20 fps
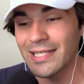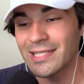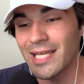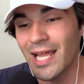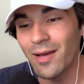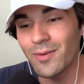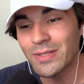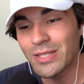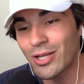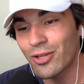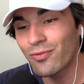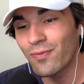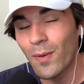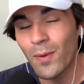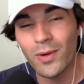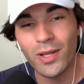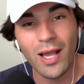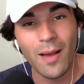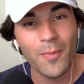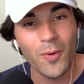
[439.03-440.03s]
I said, I was going to
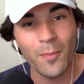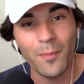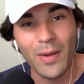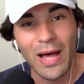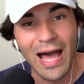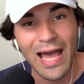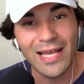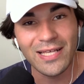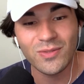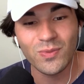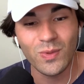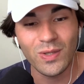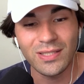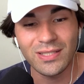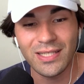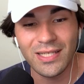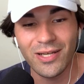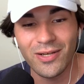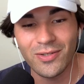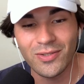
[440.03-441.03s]
throw in a couple biased
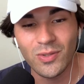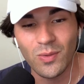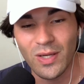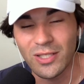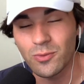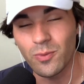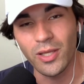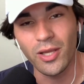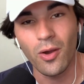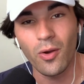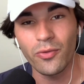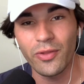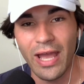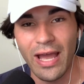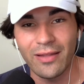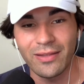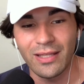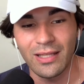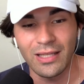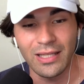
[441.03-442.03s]
ones here, so as we go
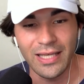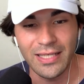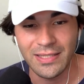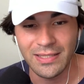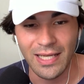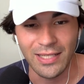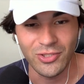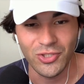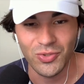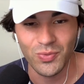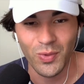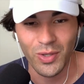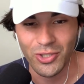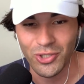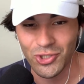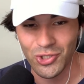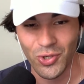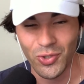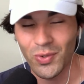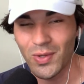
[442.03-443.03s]
down the list, I just want to
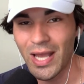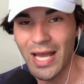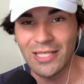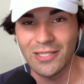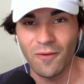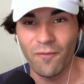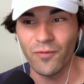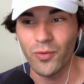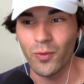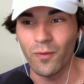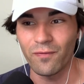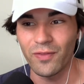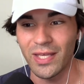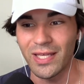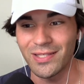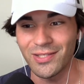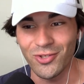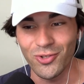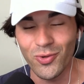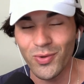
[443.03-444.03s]
show you guys a few of
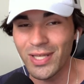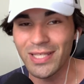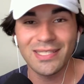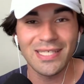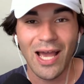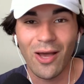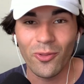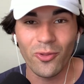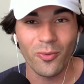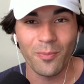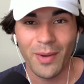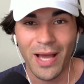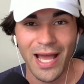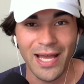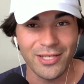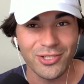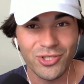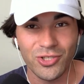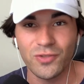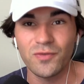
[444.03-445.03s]
these, and you can tell they're
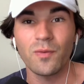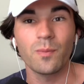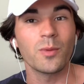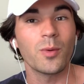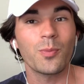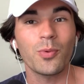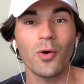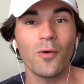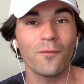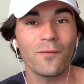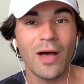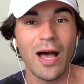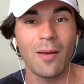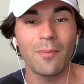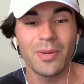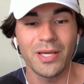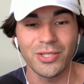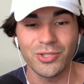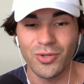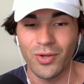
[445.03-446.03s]
biased just from the profile
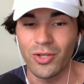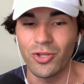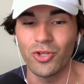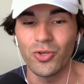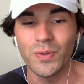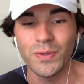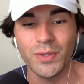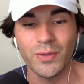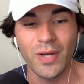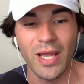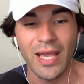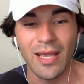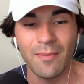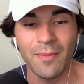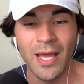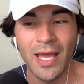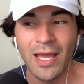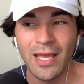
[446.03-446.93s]
picture and username.